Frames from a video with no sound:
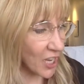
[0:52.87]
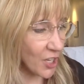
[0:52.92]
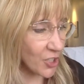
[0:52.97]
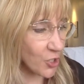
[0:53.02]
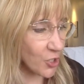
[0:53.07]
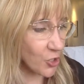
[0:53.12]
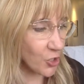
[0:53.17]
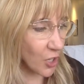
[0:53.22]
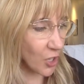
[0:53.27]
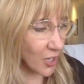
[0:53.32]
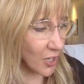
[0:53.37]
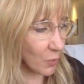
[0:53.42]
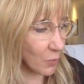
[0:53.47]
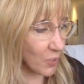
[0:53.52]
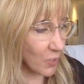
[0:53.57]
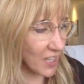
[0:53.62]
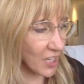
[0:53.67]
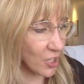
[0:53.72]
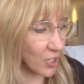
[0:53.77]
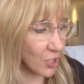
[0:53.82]
You started
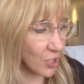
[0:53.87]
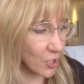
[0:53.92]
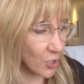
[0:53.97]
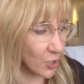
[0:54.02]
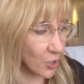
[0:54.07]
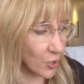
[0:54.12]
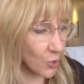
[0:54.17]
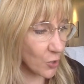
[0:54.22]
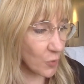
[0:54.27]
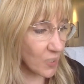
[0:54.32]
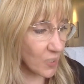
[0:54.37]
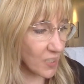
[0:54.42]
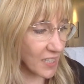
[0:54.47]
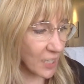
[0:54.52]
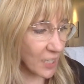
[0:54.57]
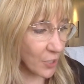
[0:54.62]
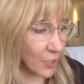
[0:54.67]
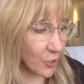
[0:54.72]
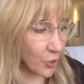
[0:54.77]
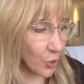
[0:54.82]
with a news with
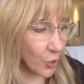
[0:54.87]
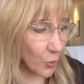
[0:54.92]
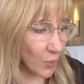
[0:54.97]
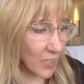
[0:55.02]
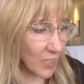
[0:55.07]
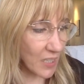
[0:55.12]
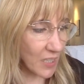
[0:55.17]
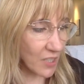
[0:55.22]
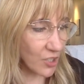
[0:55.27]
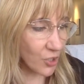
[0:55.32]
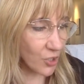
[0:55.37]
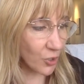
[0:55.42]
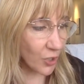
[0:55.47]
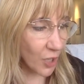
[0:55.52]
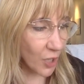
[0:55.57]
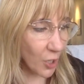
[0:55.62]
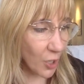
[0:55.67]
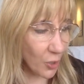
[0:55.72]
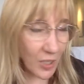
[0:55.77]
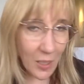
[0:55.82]
South Korea's
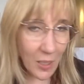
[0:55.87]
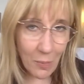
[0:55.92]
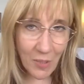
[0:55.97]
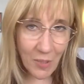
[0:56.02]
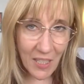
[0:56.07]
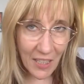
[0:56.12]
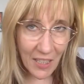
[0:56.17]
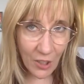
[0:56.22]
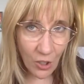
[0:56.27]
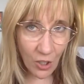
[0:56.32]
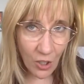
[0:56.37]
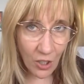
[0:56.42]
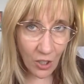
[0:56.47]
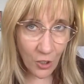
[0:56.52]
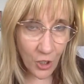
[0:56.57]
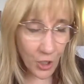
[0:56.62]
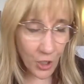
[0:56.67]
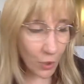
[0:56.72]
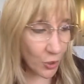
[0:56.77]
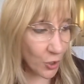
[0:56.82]
zirconium
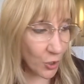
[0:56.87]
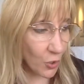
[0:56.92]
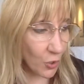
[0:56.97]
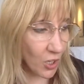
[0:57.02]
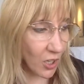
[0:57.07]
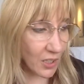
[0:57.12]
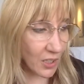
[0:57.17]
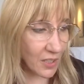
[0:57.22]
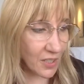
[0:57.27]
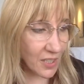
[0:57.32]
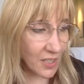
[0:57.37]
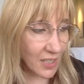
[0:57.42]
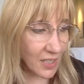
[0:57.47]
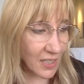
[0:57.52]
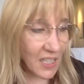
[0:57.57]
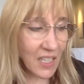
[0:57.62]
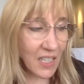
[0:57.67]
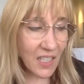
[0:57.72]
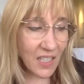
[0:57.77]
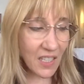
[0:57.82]
technology, or you call it uh,
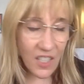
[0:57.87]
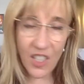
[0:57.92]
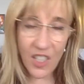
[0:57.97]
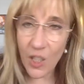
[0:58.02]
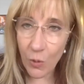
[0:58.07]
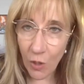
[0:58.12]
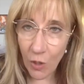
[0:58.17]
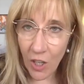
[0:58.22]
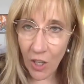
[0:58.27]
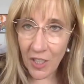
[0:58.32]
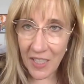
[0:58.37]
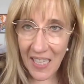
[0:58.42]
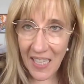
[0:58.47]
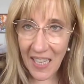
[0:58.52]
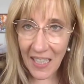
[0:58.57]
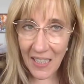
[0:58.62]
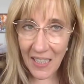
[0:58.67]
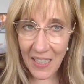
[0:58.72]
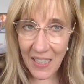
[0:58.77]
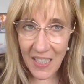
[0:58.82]
Ziron
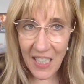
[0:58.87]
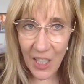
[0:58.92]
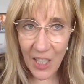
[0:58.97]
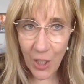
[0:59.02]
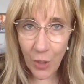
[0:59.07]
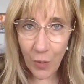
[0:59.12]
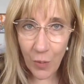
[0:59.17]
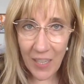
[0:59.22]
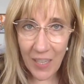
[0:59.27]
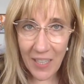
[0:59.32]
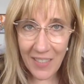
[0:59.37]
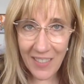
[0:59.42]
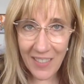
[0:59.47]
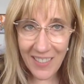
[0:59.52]
Tech. Is that correct?